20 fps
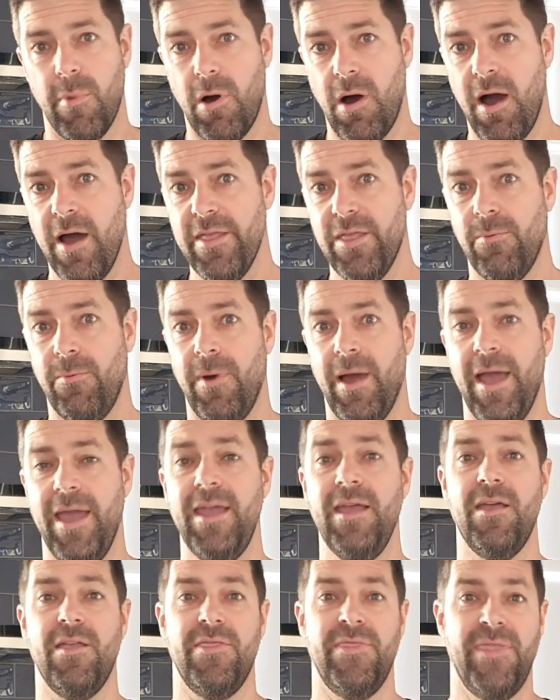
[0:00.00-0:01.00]
Either way,
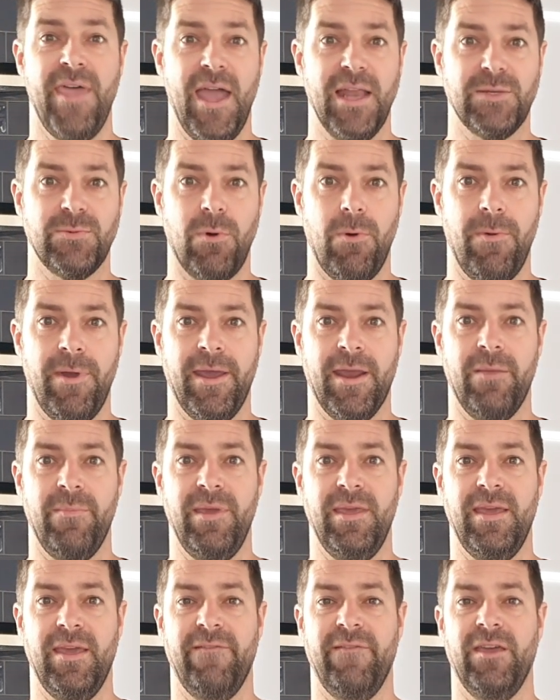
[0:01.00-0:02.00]
that's what we're going to
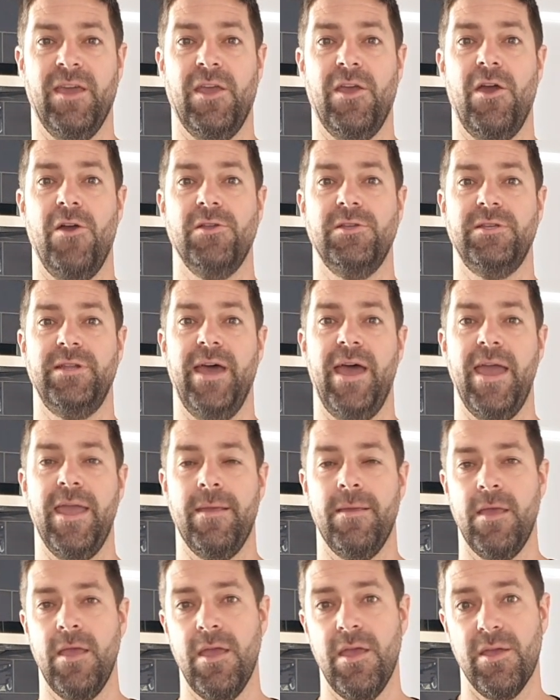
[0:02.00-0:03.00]
be giving a go today.
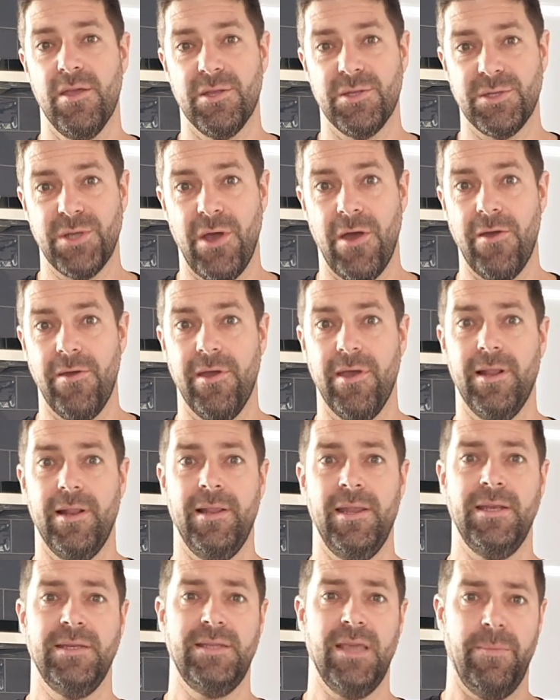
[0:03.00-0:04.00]
So
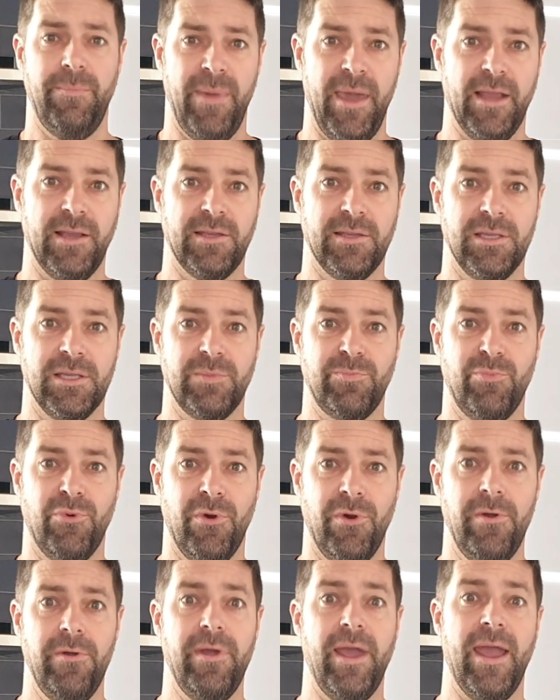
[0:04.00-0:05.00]
let's get back to this
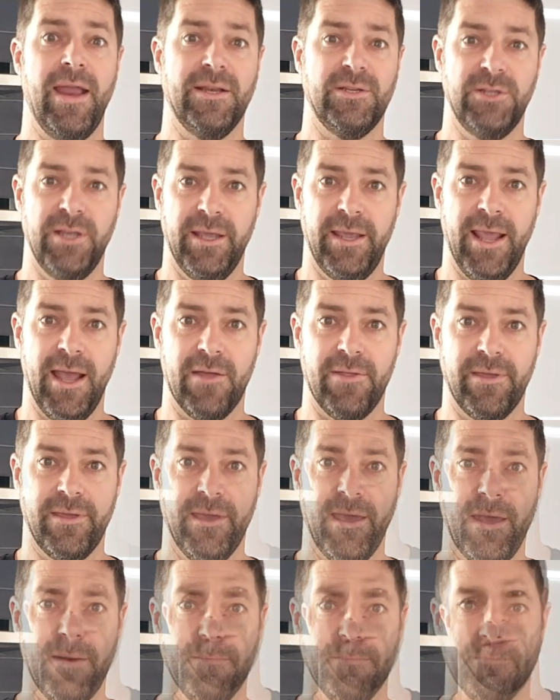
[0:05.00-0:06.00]
brew and check out the
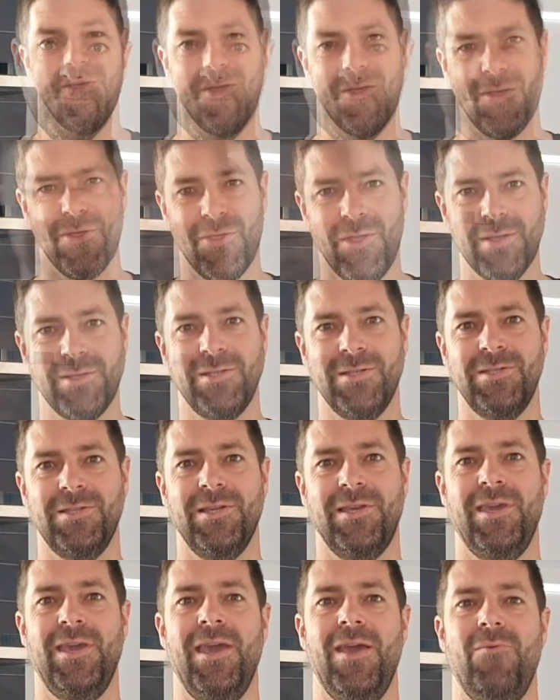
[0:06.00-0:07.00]
kit. This is the
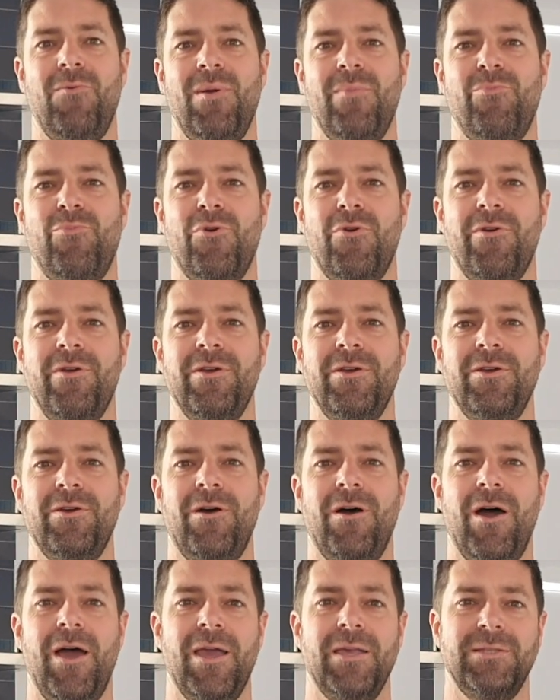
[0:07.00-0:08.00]
kit we're brewing,
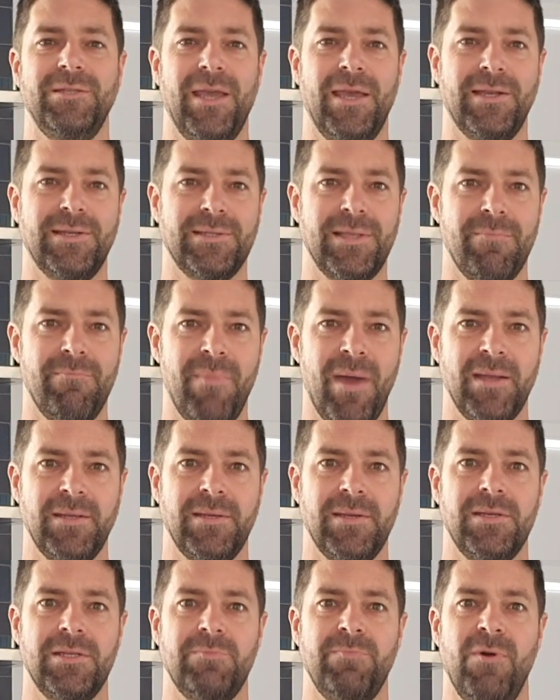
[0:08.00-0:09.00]
guys. It's the
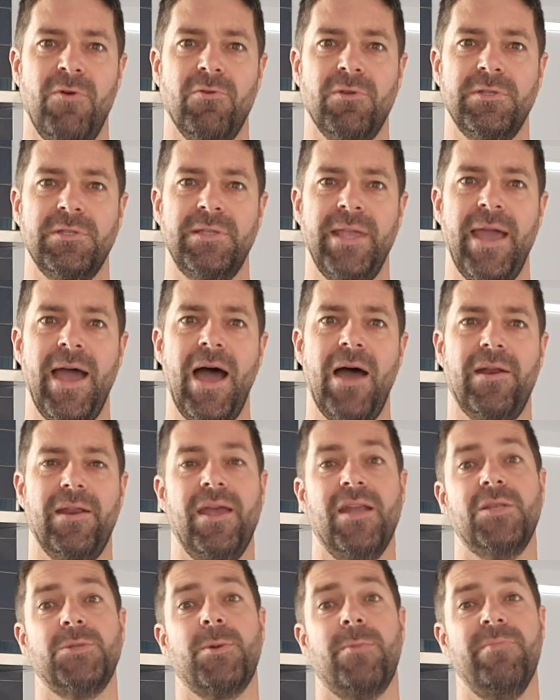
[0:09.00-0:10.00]
Muntons Milk Stout.
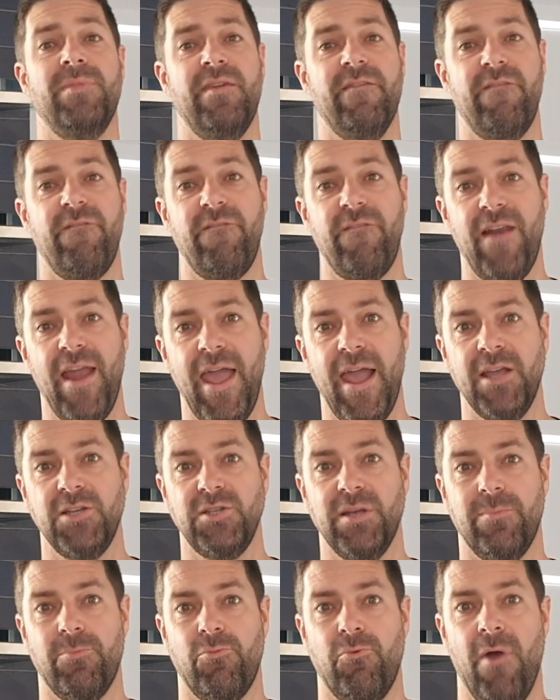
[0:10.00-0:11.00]
It's from their
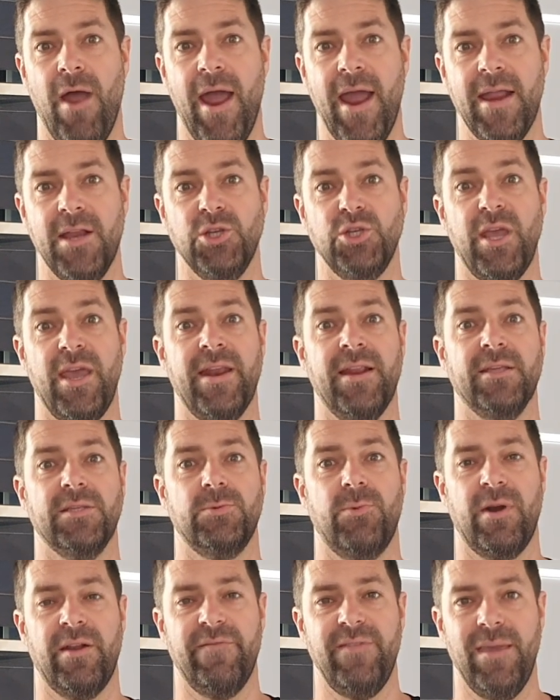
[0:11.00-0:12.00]
flagship range and it's
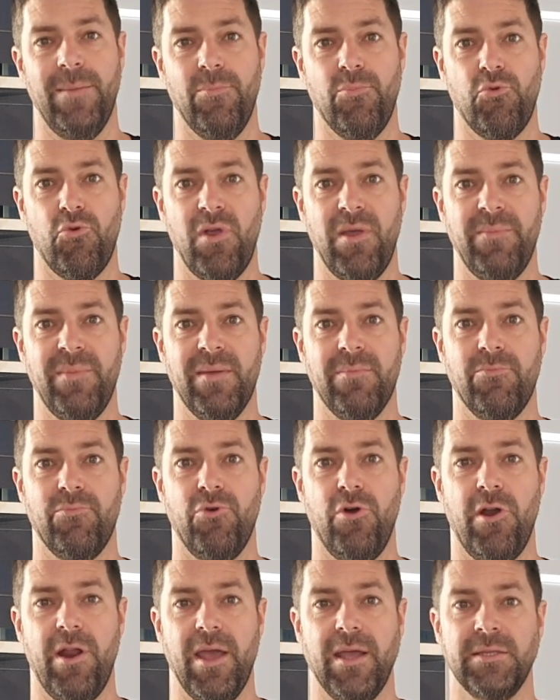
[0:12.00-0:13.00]
one of their premium
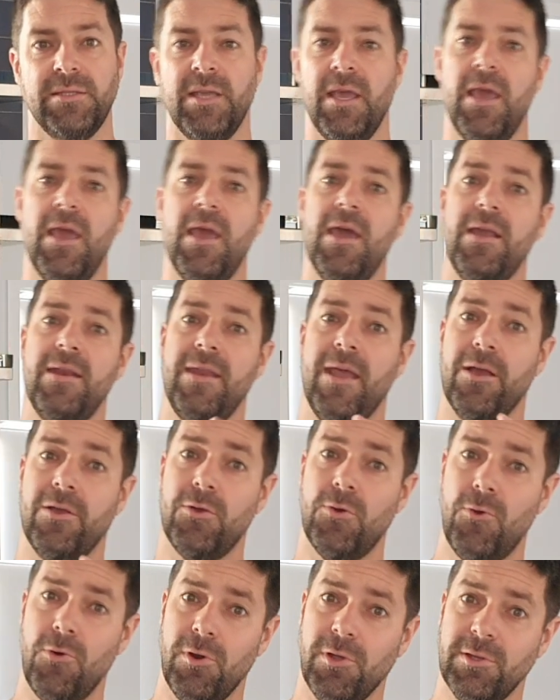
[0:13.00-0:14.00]
products. Now,
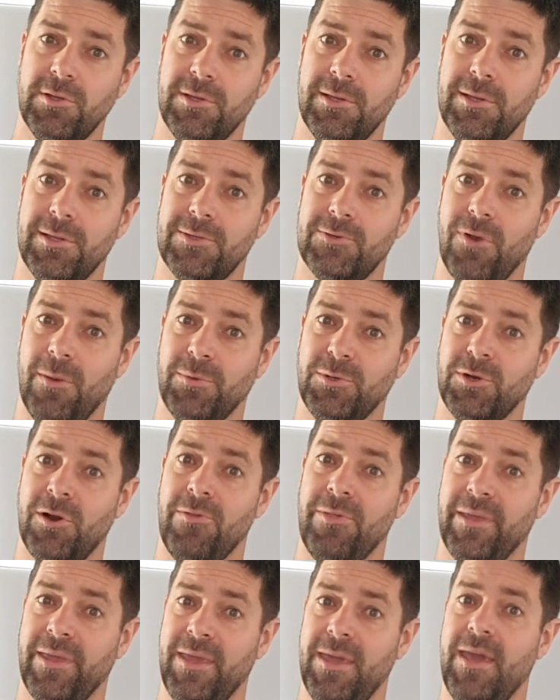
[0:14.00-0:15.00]
according to the description on
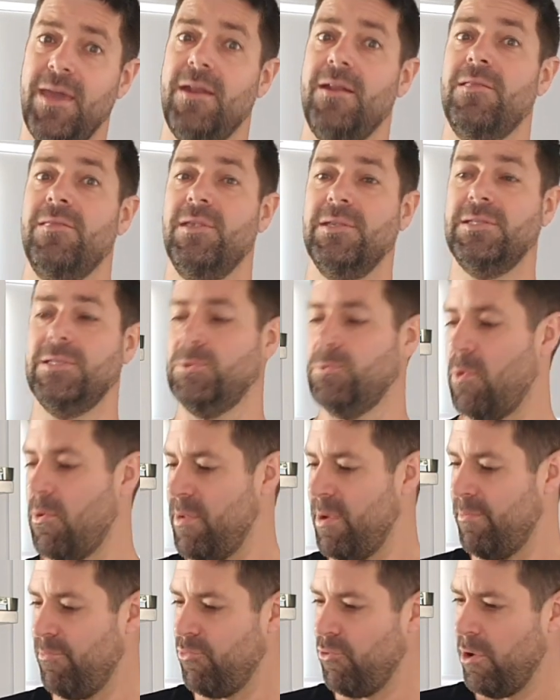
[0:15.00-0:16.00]
the kit, this is what
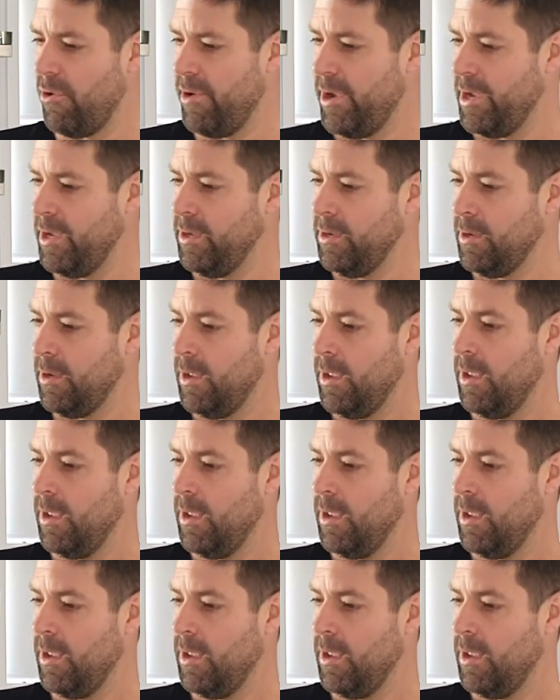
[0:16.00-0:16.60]
we're brewing.